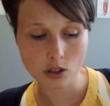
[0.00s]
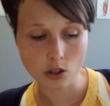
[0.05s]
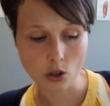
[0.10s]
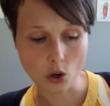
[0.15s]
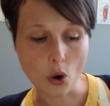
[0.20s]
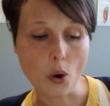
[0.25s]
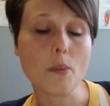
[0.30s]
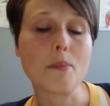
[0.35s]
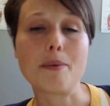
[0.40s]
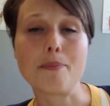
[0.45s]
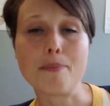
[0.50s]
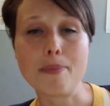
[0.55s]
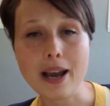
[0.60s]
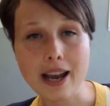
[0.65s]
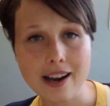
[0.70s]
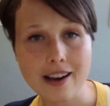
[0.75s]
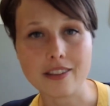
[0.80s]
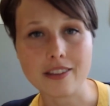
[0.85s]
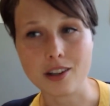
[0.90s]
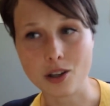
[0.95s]

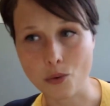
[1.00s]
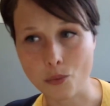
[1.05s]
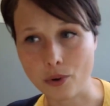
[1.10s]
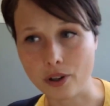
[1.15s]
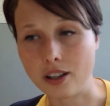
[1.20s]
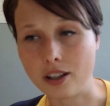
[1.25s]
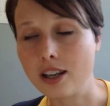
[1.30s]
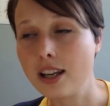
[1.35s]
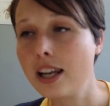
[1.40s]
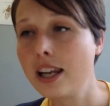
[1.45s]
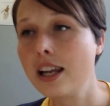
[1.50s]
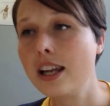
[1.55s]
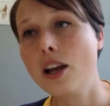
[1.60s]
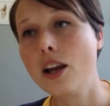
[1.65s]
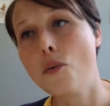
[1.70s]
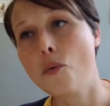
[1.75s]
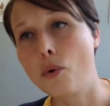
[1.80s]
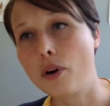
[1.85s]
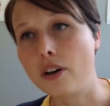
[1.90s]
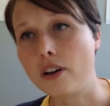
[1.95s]
homeopathic one,
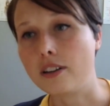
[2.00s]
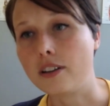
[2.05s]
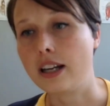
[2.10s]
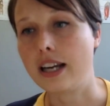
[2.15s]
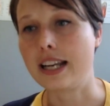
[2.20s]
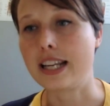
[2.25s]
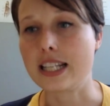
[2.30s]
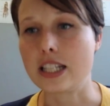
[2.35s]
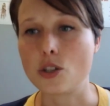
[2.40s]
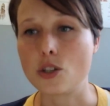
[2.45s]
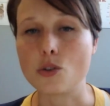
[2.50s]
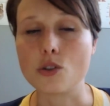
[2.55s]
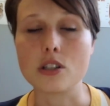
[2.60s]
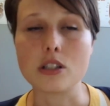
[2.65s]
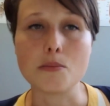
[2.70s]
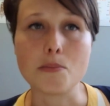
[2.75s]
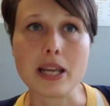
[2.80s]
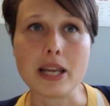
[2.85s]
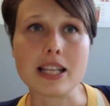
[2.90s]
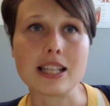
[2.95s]
well, I guess you could
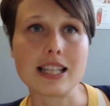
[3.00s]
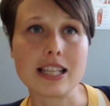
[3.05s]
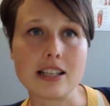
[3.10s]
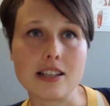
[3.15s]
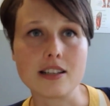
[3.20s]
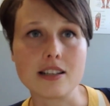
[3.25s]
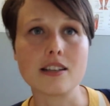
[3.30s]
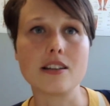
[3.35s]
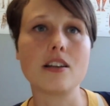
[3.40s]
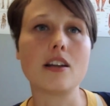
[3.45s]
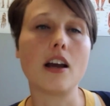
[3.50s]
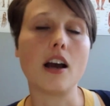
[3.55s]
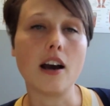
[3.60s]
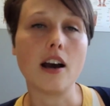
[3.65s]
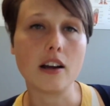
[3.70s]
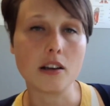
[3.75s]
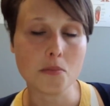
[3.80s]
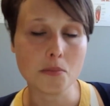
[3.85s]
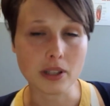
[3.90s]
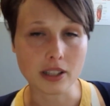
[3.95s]
debate that
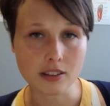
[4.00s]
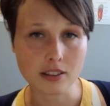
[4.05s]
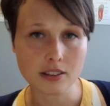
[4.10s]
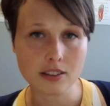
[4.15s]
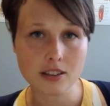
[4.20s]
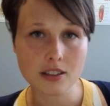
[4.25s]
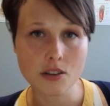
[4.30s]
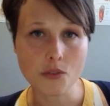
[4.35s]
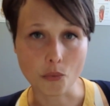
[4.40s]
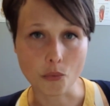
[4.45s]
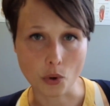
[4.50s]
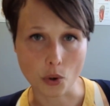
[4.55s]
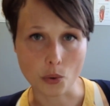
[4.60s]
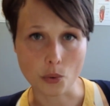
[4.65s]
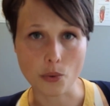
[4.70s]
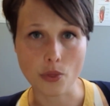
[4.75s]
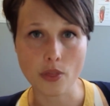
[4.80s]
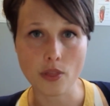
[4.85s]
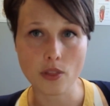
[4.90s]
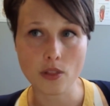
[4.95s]
Hahnemann
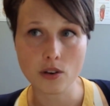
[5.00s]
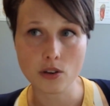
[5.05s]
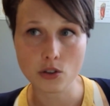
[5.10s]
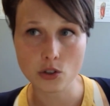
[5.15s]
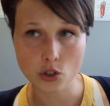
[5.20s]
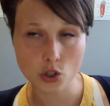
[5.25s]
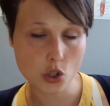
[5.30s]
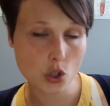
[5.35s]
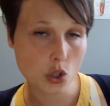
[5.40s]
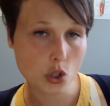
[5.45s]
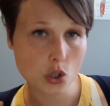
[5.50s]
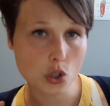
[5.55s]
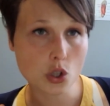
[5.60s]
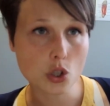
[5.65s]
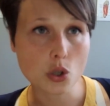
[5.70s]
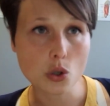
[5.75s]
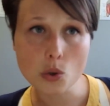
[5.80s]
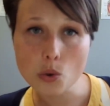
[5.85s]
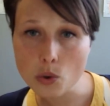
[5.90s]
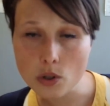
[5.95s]
wrote
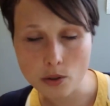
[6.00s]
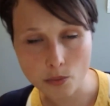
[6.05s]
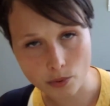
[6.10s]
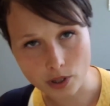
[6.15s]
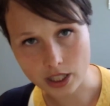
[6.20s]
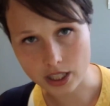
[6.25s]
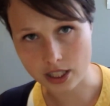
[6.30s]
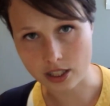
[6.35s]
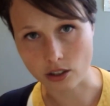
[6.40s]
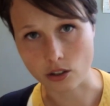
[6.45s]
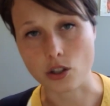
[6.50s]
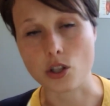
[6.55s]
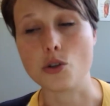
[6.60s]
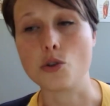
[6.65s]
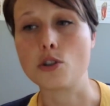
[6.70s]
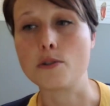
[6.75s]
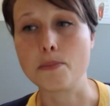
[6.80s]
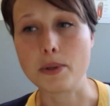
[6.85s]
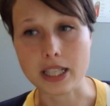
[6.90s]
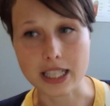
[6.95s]
2 that we still
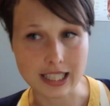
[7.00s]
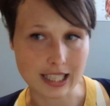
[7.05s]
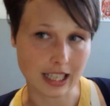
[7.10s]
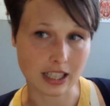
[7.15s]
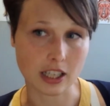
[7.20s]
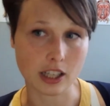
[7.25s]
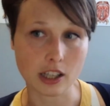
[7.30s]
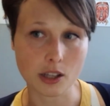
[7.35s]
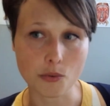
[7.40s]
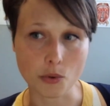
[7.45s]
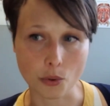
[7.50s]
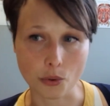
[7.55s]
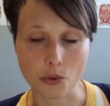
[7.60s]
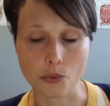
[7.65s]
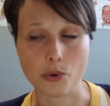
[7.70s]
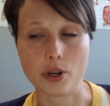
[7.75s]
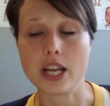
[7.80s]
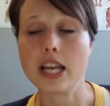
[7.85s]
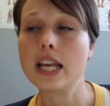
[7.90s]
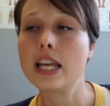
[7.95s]
use, but he technically wrote
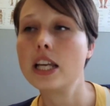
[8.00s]
3.